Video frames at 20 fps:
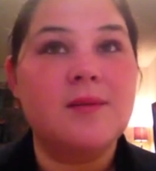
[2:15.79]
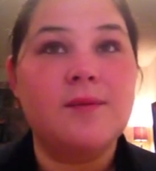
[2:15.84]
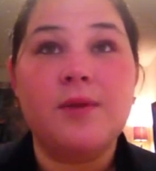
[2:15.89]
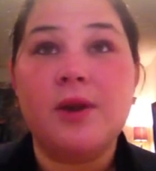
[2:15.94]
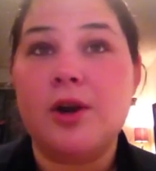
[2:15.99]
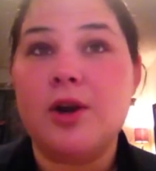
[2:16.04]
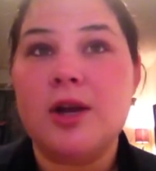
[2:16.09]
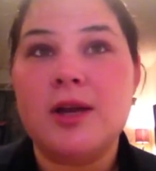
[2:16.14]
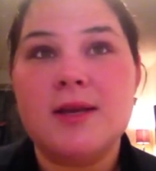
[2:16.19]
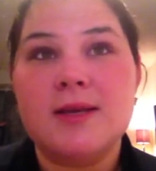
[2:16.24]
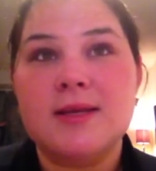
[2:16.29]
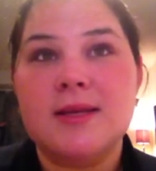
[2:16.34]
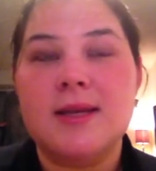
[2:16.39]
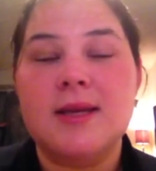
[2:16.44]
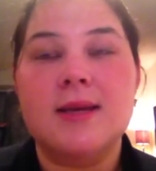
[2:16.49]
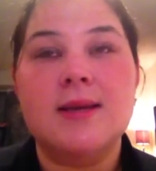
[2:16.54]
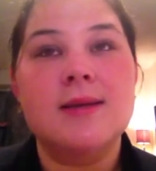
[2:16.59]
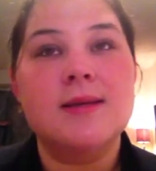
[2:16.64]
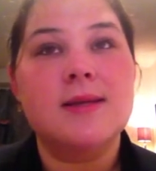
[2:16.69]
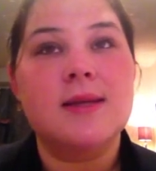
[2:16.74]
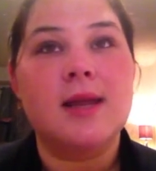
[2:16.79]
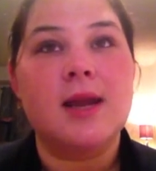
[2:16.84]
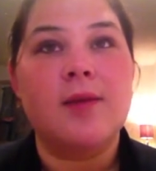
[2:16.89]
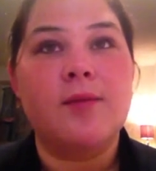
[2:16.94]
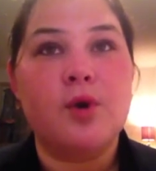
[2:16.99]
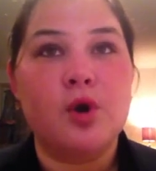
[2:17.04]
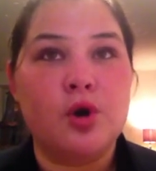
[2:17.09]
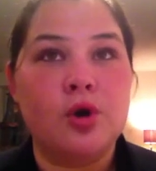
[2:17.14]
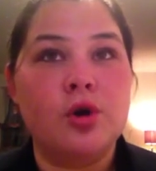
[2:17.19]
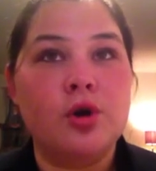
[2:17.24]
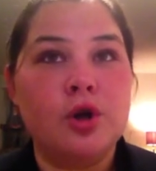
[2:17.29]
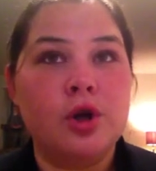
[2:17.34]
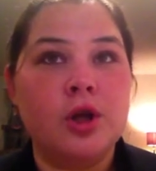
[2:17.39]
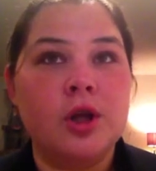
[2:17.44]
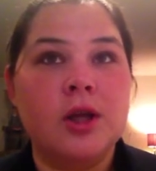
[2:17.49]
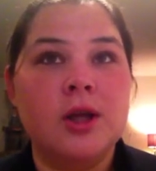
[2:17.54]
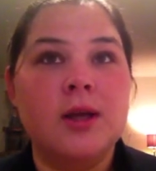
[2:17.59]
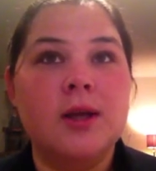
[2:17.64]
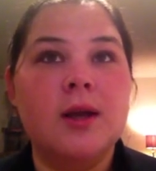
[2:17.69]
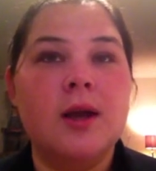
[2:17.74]
various things that I've heard are
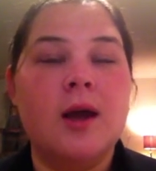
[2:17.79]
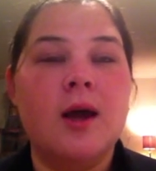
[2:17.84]
good,